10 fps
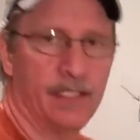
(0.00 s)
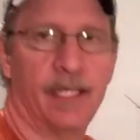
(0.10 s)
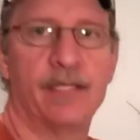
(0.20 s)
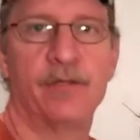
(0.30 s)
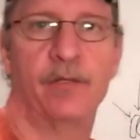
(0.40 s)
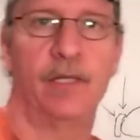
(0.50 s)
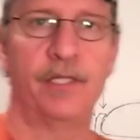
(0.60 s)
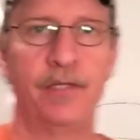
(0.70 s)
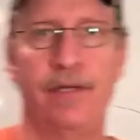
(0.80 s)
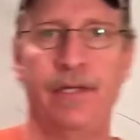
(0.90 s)
second tool I'll
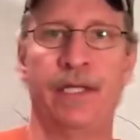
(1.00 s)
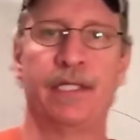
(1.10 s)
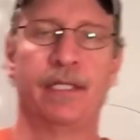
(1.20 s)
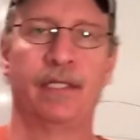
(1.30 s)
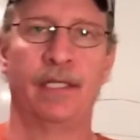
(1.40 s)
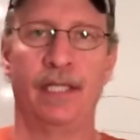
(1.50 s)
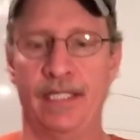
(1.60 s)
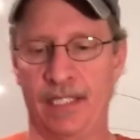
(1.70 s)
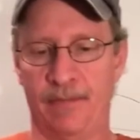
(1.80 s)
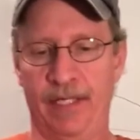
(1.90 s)
show you, and it's a little
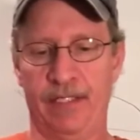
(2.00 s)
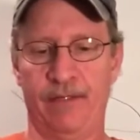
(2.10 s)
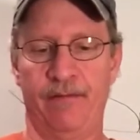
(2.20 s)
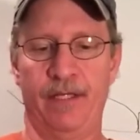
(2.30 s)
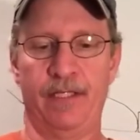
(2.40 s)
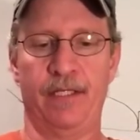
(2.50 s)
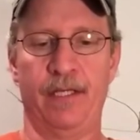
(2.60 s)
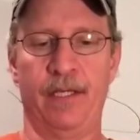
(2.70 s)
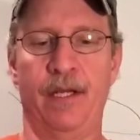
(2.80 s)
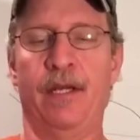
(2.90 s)
less expensive, is
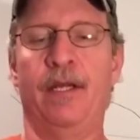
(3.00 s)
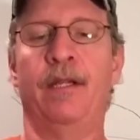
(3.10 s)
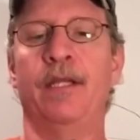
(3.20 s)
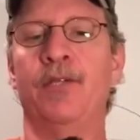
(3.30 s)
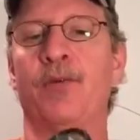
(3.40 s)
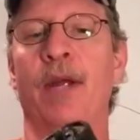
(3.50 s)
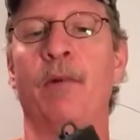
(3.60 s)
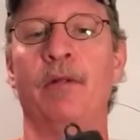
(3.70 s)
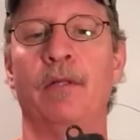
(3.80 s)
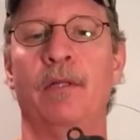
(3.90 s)
the
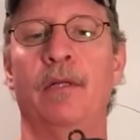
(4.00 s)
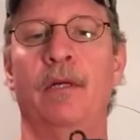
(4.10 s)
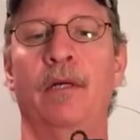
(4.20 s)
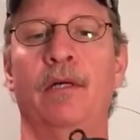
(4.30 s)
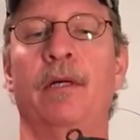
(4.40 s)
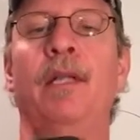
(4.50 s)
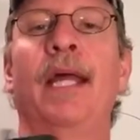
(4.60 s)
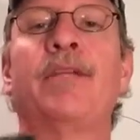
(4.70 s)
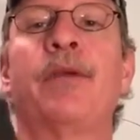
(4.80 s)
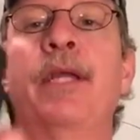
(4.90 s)
Dremel
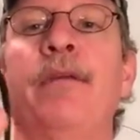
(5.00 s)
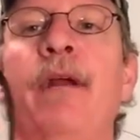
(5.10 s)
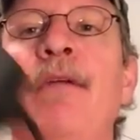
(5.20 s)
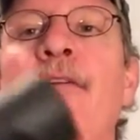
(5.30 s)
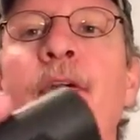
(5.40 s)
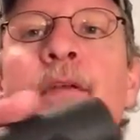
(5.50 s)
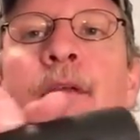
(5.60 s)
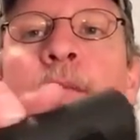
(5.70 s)
electric engraver.